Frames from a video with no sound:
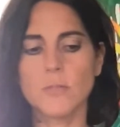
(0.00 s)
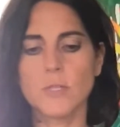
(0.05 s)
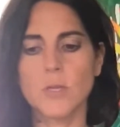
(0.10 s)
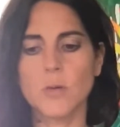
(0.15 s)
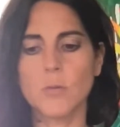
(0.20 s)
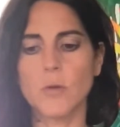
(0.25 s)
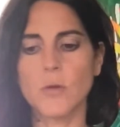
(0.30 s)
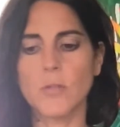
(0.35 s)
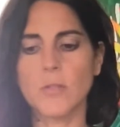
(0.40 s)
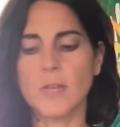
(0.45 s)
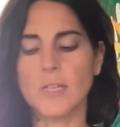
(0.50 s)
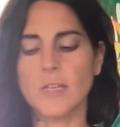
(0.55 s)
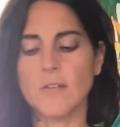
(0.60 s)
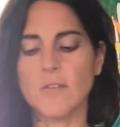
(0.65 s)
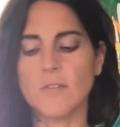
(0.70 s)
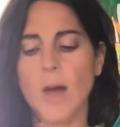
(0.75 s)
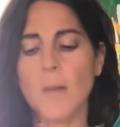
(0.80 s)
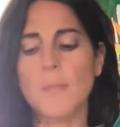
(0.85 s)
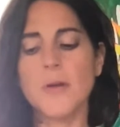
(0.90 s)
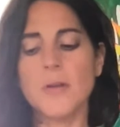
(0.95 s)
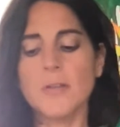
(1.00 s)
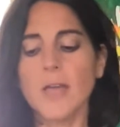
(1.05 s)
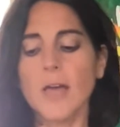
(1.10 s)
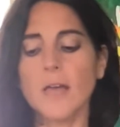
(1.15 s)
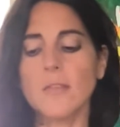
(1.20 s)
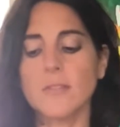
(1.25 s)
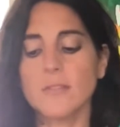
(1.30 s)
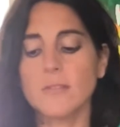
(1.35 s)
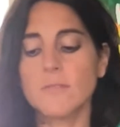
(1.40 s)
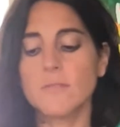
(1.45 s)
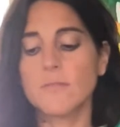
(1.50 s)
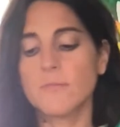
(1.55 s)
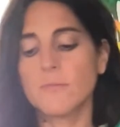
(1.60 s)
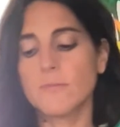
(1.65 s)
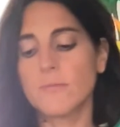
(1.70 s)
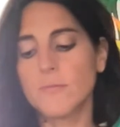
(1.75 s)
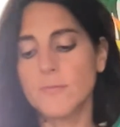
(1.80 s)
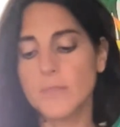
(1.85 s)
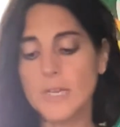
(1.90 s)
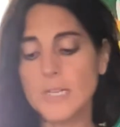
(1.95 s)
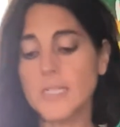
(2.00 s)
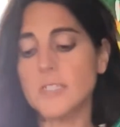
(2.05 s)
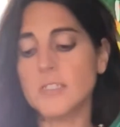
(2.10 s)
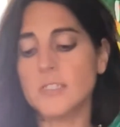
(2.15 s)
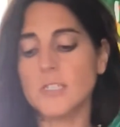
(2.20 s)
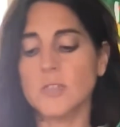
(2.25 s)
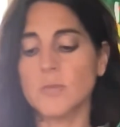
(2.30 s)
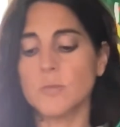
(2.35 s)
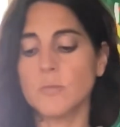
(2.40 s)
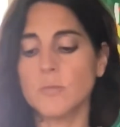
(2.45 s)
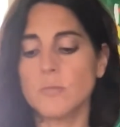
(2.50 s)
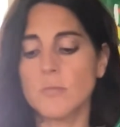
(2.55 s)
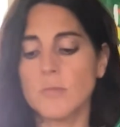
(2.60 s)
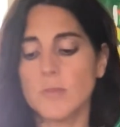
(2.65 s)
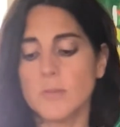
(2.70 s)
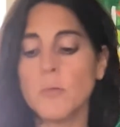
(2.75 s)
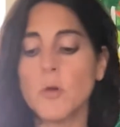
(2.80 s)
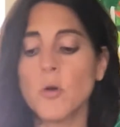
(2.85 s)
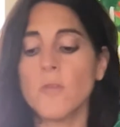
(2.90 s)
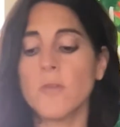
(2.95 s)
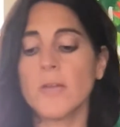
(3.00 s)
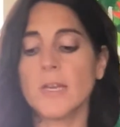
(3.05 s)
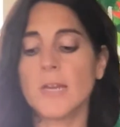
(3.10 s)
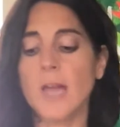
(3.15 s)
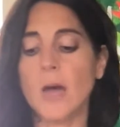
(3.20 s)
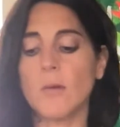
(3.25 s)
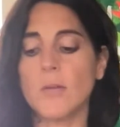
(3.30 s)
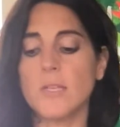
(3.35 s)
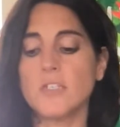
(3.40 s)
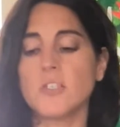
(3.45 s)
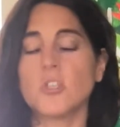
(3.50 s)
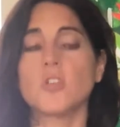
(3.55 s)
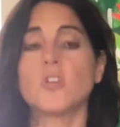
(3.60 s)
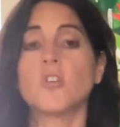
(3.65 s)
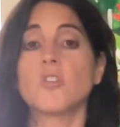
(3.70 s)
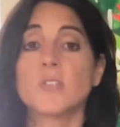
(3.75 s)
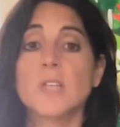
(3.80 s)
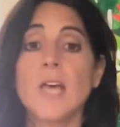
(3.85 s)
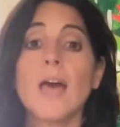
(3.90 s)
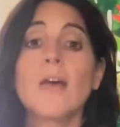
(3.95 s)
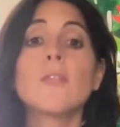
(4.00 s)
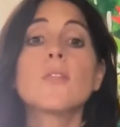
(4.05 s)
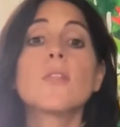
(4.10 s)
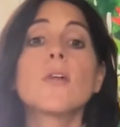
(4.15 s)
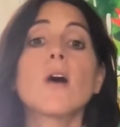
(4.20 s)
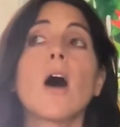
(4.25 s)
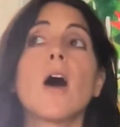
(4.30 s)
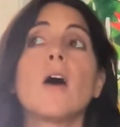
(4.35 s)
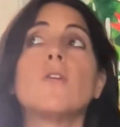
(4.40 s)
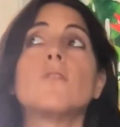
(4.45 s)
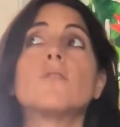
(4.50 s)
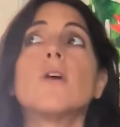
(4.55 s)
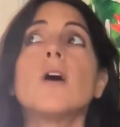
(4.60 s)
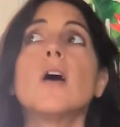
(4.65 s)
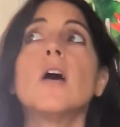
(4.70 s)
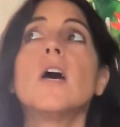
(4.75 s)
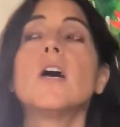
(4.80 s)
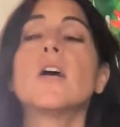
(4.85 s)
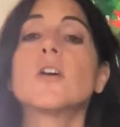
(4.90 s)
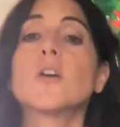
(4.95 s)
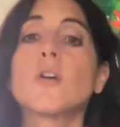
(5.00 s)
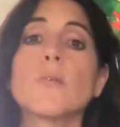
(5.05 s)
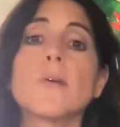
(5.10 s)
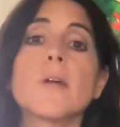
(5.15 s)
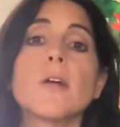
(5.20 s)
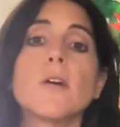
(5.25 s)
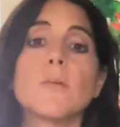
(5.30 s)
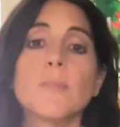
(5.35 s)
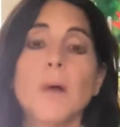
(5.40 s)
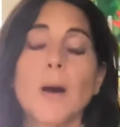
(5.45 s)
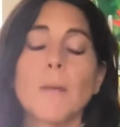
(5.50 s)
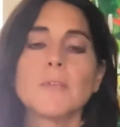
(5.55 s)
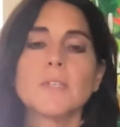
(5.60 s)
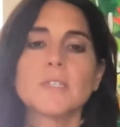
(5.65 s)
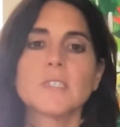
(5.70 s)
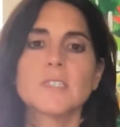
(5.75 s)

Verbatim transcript: with any of that. But yeah, Venus is moving now into your tenth of career and public